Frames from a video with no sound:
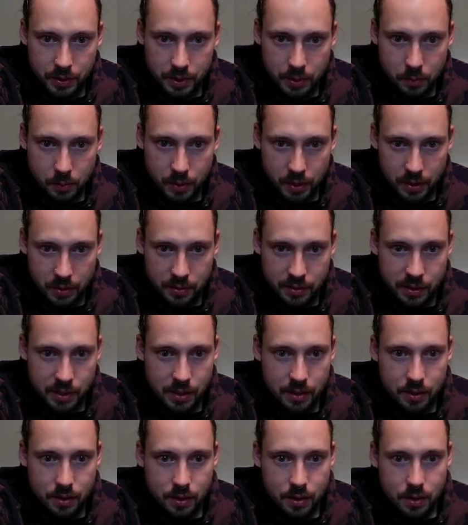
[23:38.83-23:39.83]

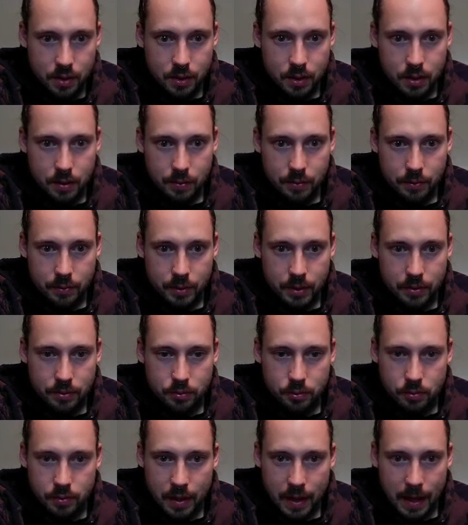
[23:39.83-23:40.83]
quickly. Read
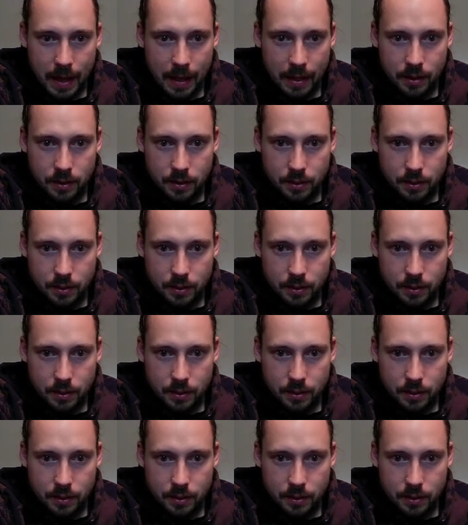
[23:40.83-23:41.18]
through that.